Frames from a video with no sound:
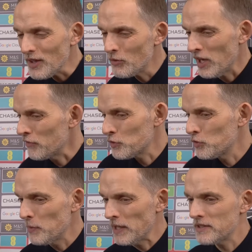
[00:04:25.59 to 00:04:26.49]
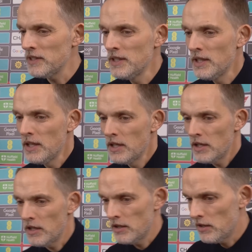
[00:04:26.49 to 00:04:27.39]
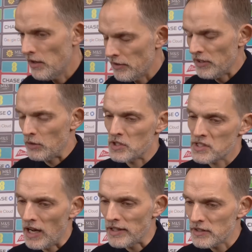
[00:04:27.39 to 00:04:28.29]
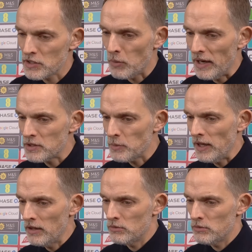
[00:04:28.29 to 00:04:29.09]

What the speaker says: We have to do better. I think we started quite well.